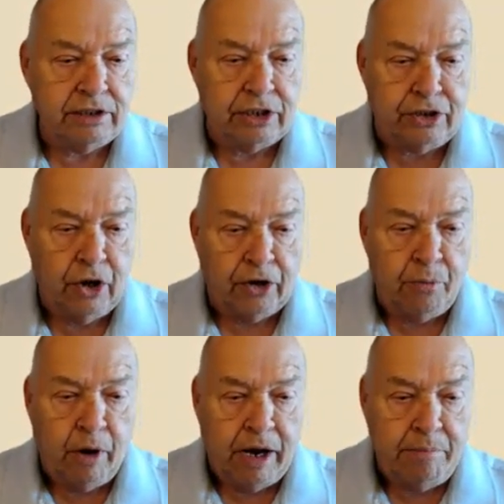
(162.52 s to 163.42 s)
The
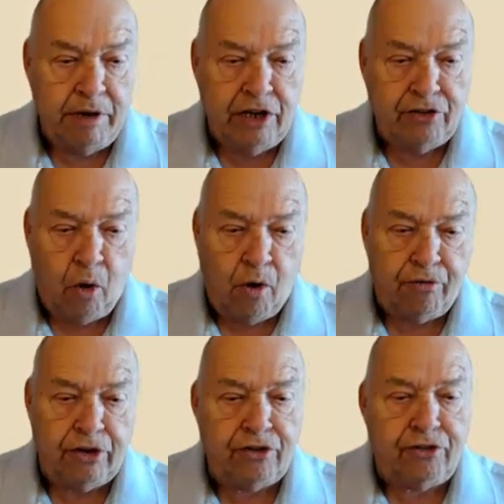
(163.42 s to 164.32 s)
dark web is
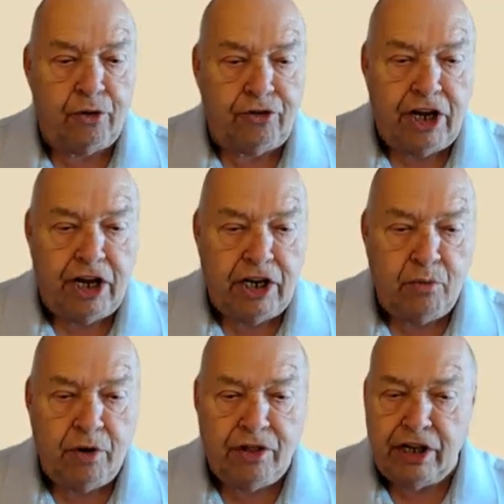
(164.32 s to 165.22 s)
often
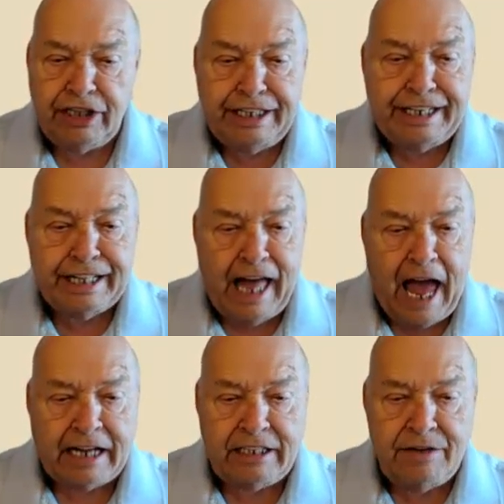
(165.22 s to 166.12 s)
associated with illegal
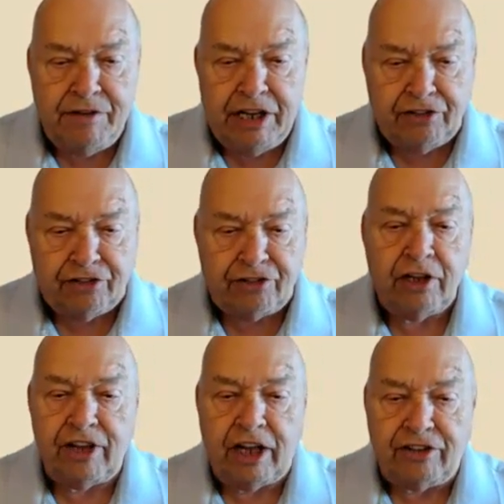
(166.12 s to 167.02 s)
activities
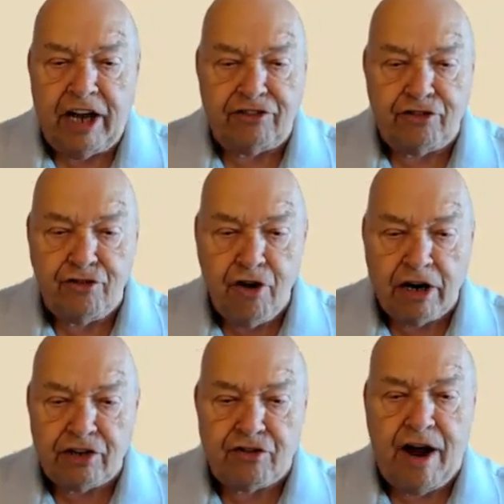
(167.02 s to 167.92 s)
such as
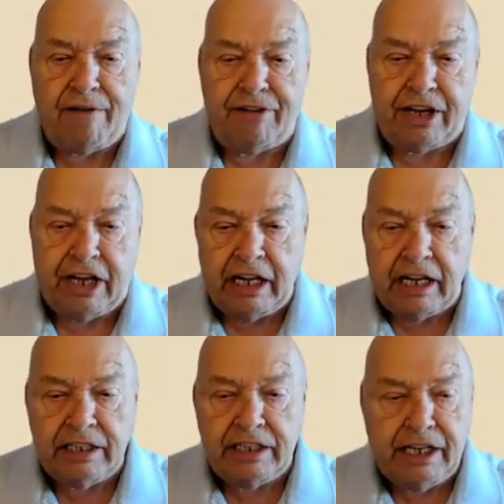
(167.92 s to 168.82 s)
drug
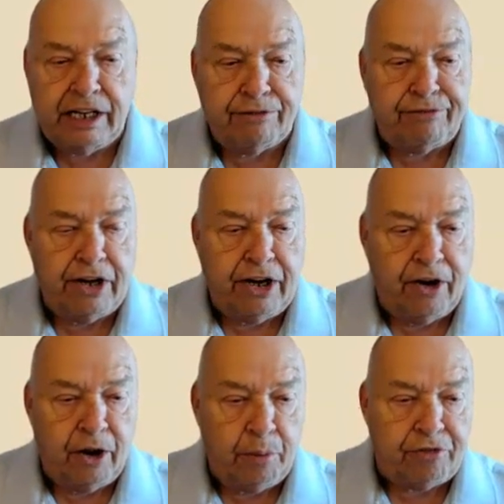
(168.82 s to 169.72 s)
trafficking, illegal
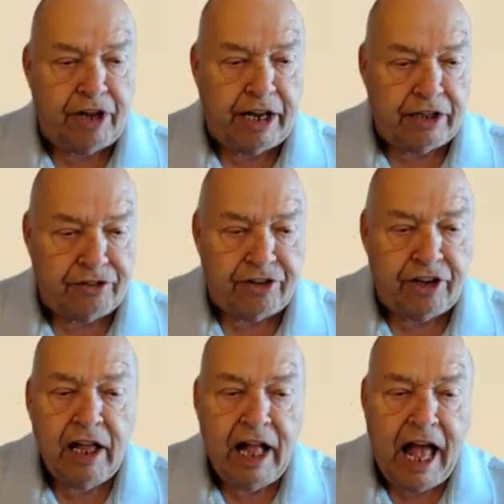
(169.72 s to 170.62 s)
firearm sales,
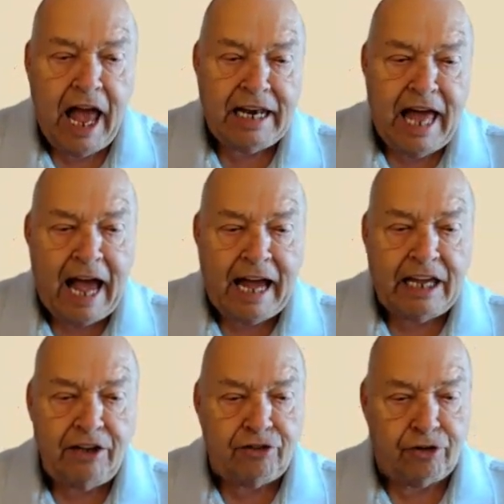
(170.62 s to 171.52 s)
and
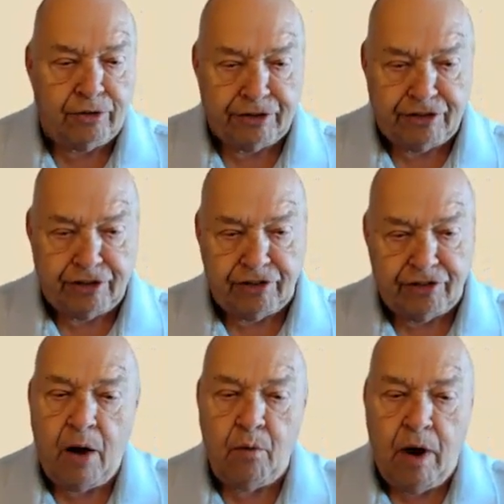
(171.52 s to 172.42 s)
hacking
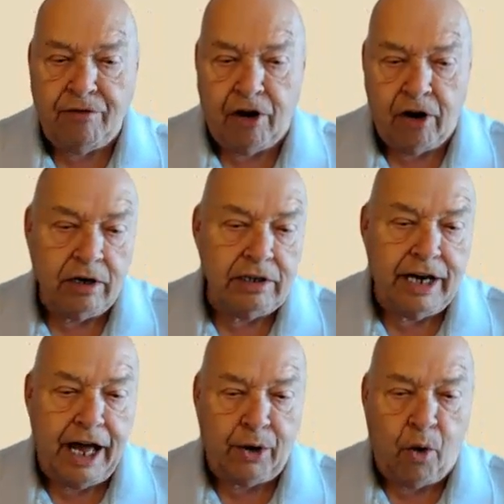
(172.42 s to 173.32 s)
services. However,
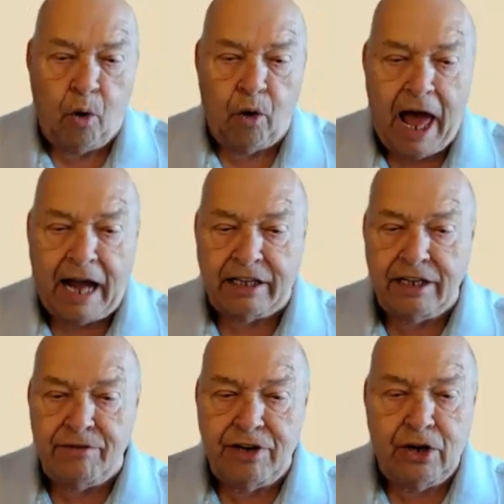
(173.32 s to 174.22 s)
not all
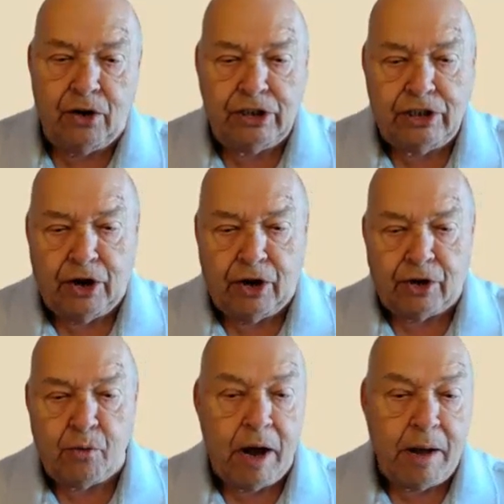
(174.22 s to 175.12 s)
activity on the
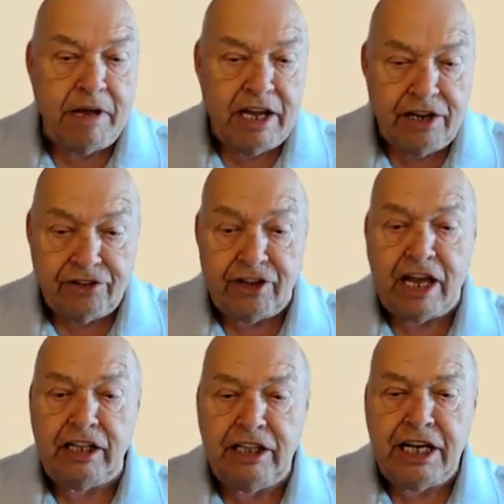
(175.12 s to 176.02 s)
dark web is
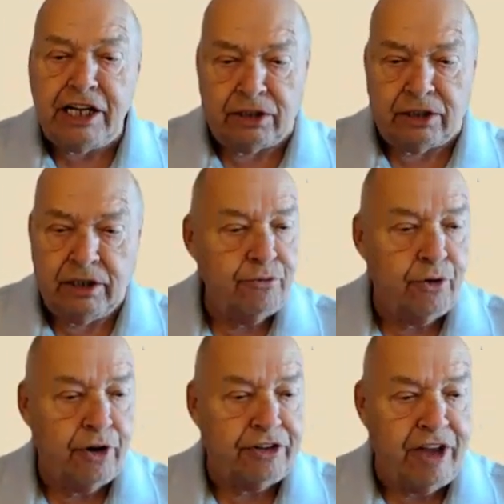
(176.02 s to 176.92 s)
illegal.
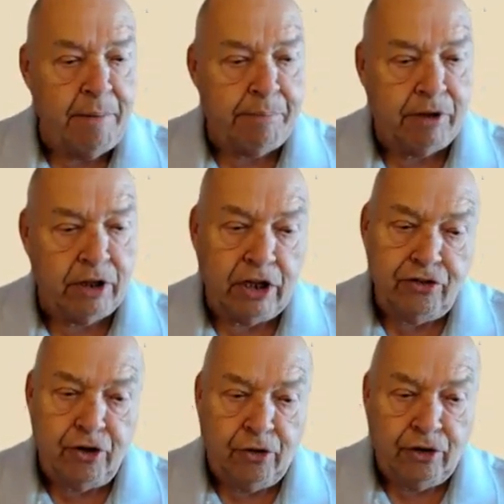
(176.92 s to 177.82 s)
For example,
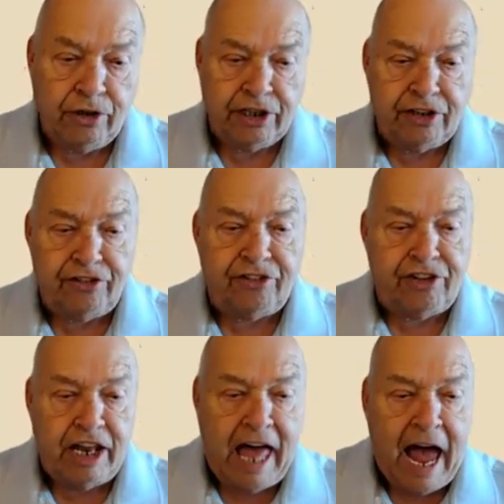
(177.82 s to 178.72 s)

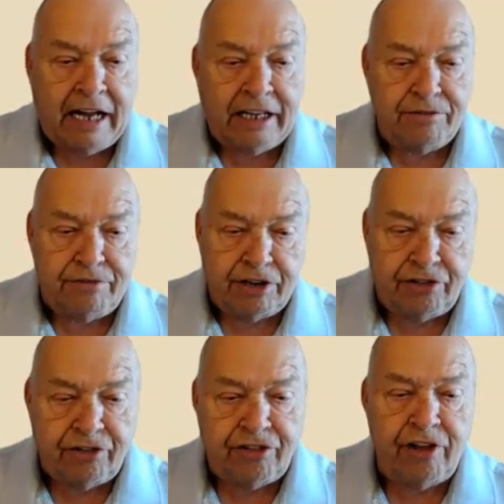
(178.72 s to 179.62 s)
journalists and
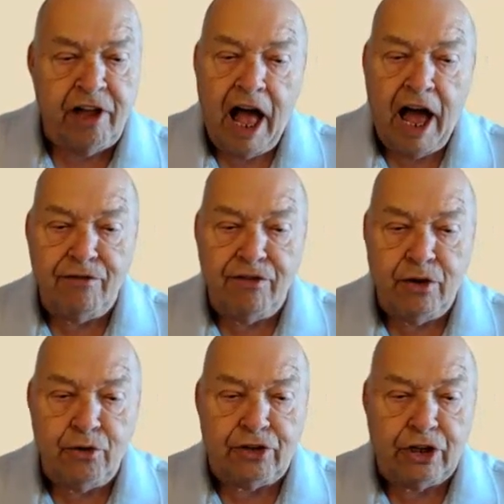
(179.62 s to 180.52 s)
activists have
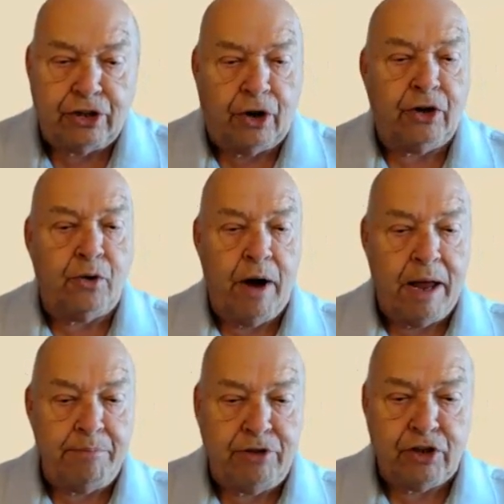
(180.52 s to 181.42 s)
used the dark
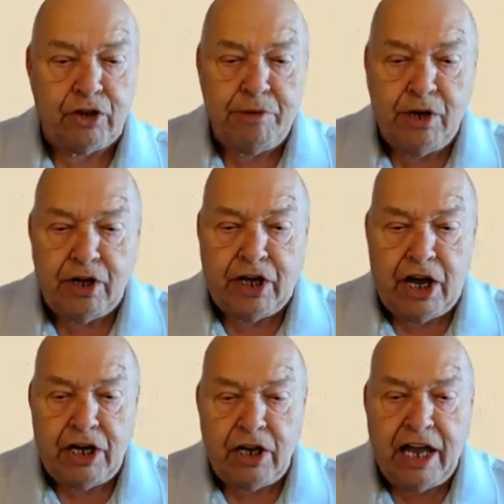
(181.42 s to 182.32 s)
web to
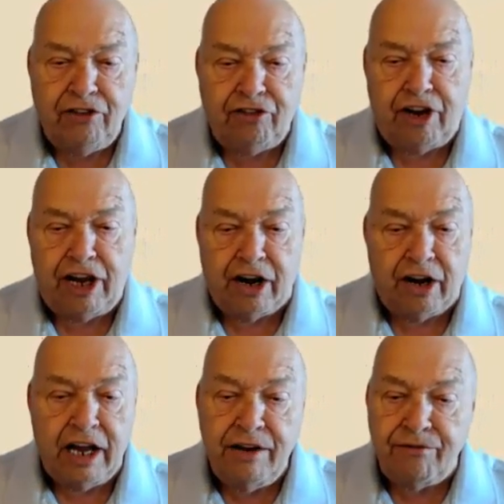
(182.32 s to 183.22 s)
communicate and
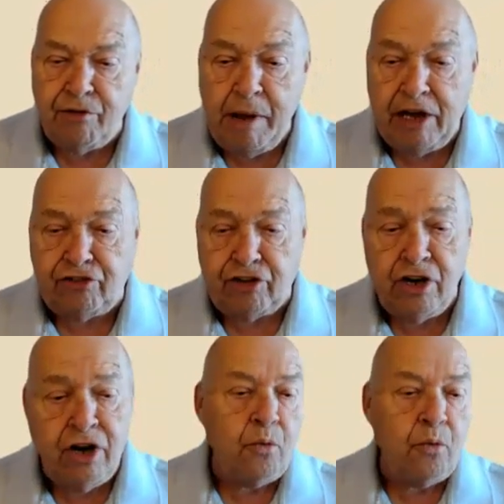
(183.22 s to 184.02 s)
share information